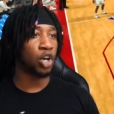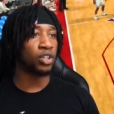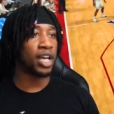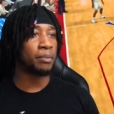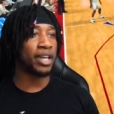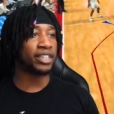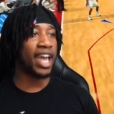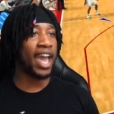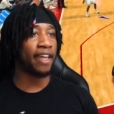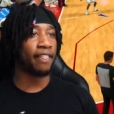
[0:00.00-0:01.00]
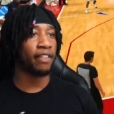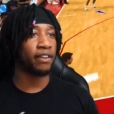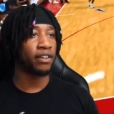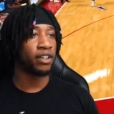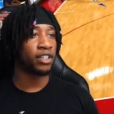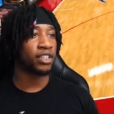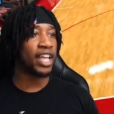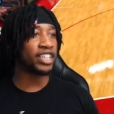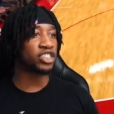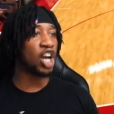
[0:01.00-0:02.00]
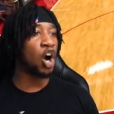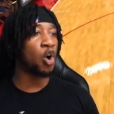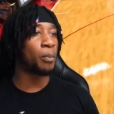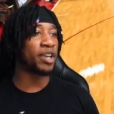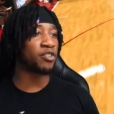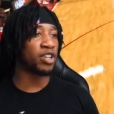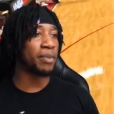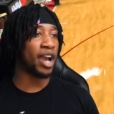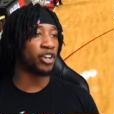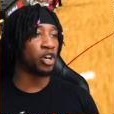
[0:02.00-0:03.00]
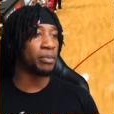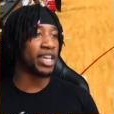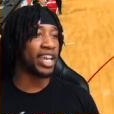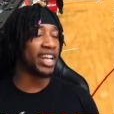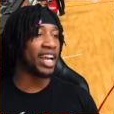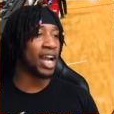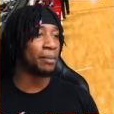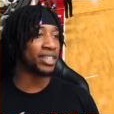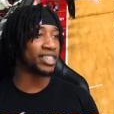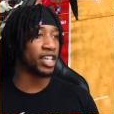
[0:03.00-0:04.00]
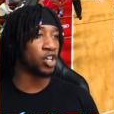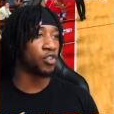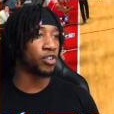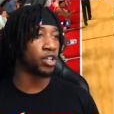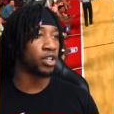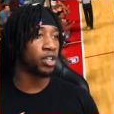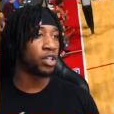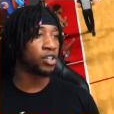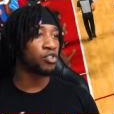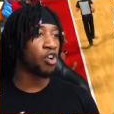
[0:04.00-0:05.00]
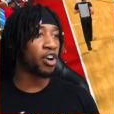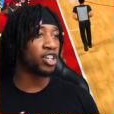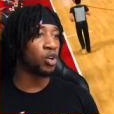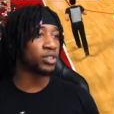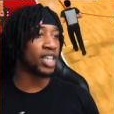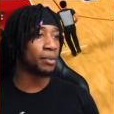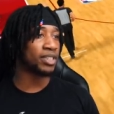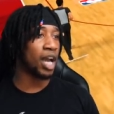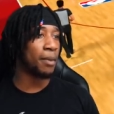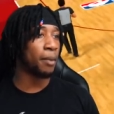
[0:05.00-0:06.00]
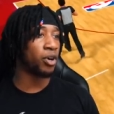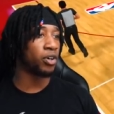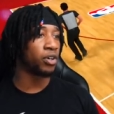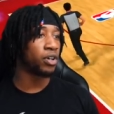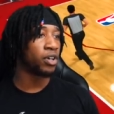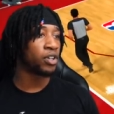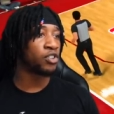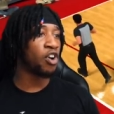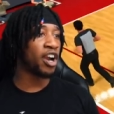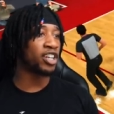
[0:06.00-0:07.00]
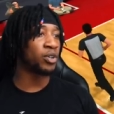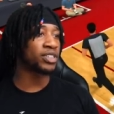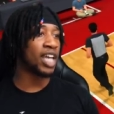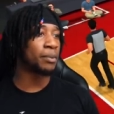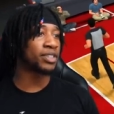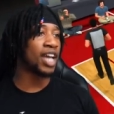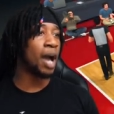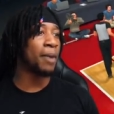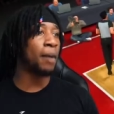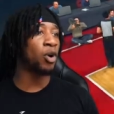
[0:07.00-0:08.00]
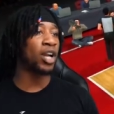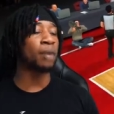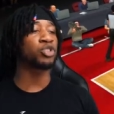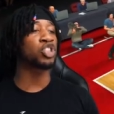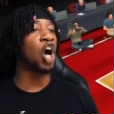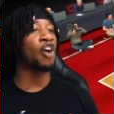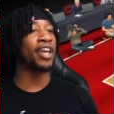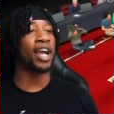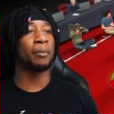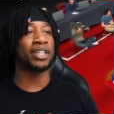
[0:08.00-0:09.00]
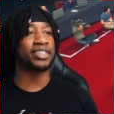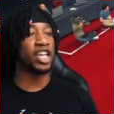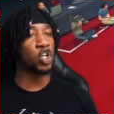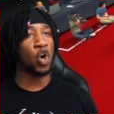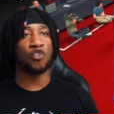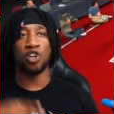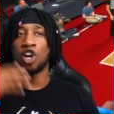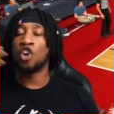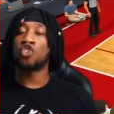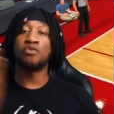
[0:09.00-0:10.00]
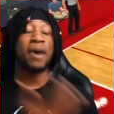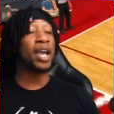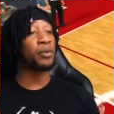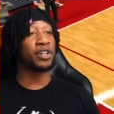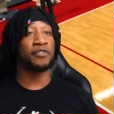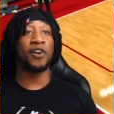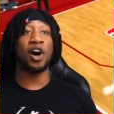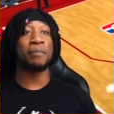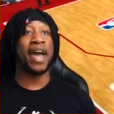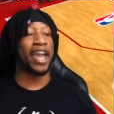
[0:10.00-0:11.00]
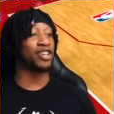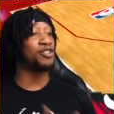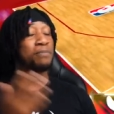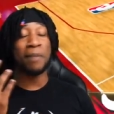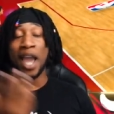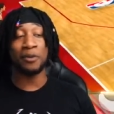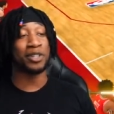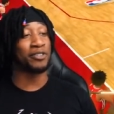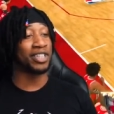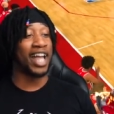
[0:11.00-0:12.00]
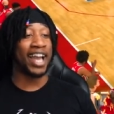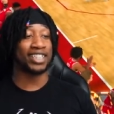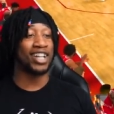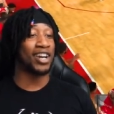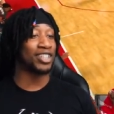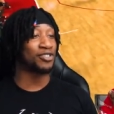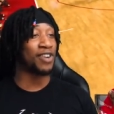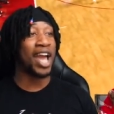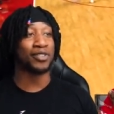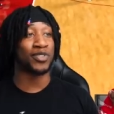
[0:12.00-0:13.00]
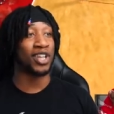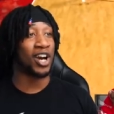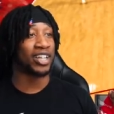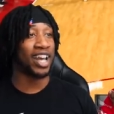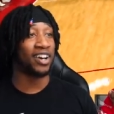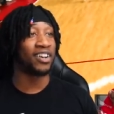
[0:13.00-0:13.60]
Don't let him make that. Let's go. Big rebound on me, and I got my takeover. You already know what type of time I'm on. You already know what type of time I'm on. I'm sorry. I got my takeover. You might want to fall back. You might want to relax, dog. It's rats for y'all now.